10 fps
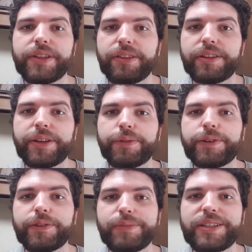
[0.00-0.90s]
a thin layer of
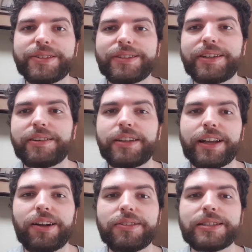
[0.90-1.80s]
refried beans on there,
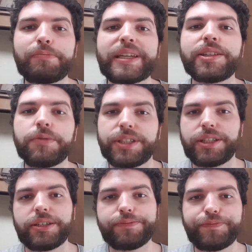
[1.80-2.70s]
and I called it a Beano
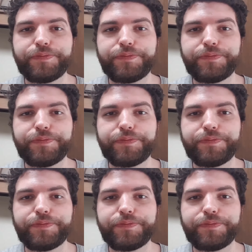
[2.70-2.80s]
dia.